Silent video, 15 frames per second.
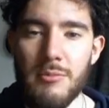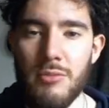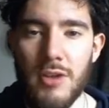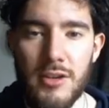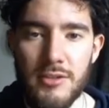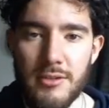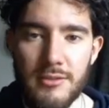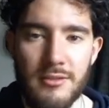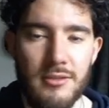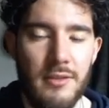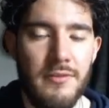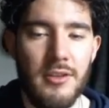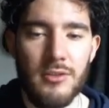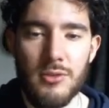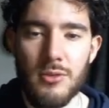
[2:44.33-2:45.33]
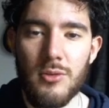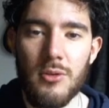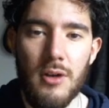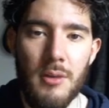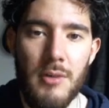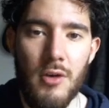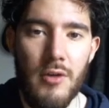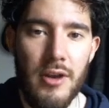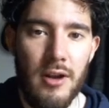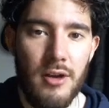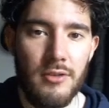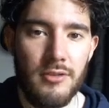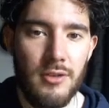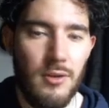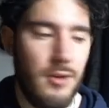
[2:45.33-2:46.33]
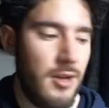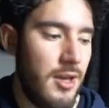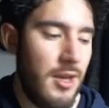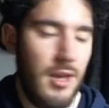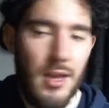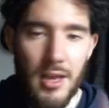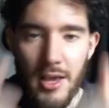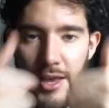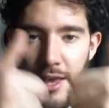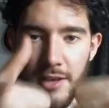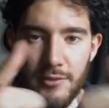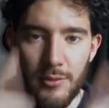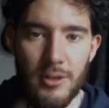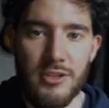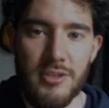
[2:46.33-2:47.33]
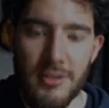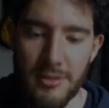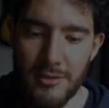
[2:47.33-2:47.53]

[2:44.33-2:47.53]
projects and stuff that's cool on my radar. So thanks for watching.